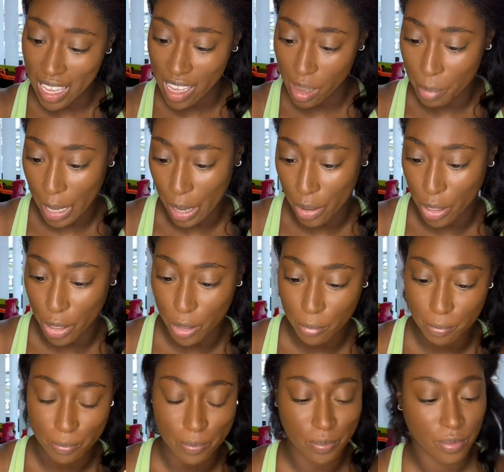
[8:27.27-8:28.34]

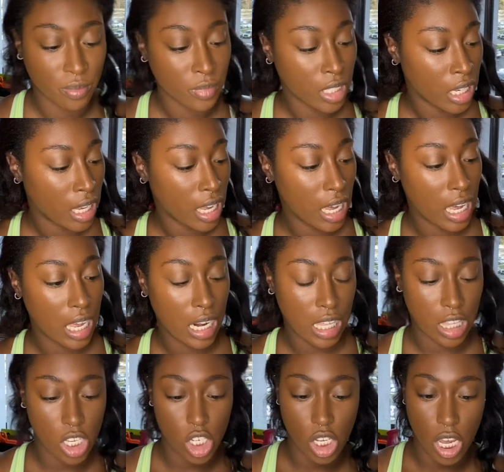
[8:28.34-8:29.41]
Powder in
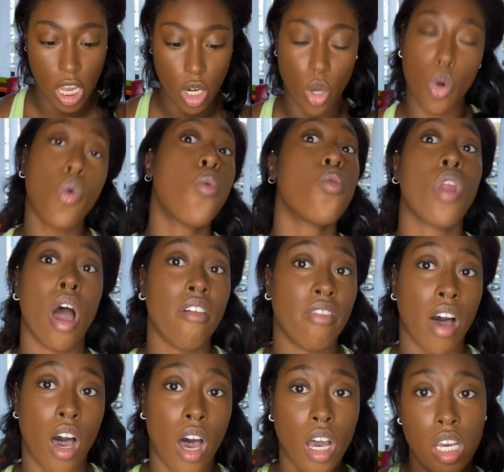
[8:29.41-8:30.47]
the shade
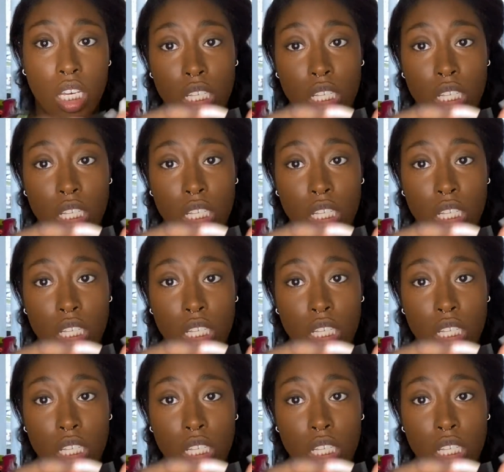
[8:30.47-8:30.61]
Kunafa.